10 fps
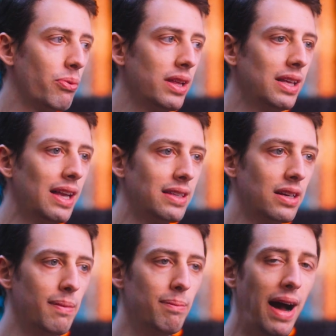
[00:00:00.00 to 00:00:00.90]
really like
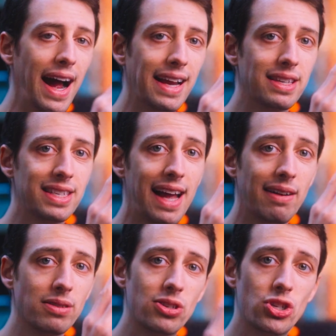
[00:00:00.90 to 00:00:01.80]
to combine
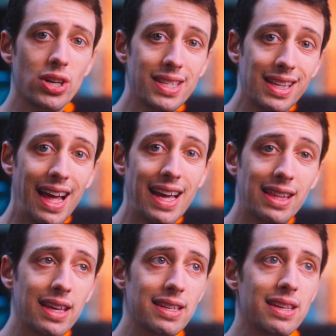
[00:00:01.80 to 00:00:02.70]
sounds just
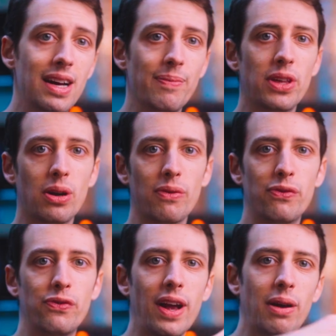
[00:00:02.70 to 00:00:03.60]
like this that are
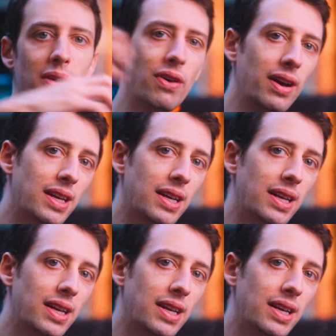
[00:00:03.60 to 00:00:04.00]
very, very